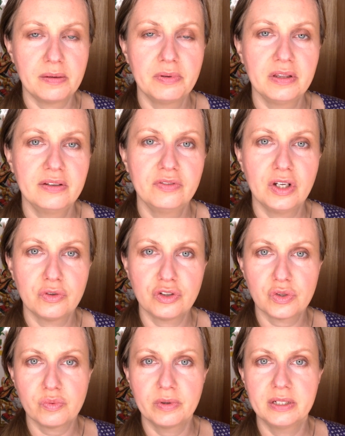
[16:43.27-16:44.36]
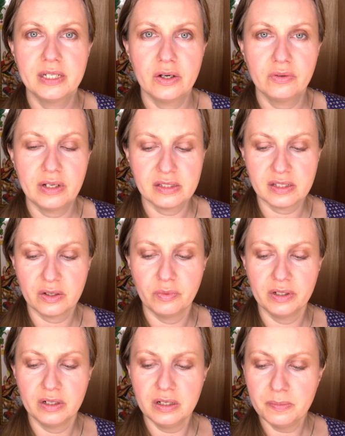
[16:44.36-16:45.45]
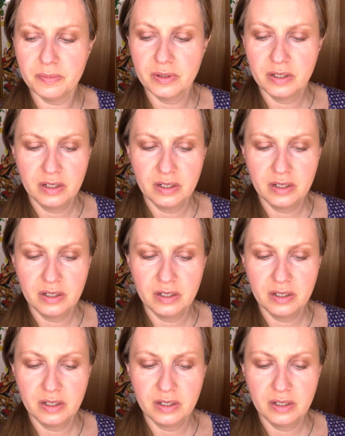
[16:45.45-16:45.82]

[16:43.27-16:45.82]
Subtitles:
I believe Dow Jones went down, Nasdaq went up.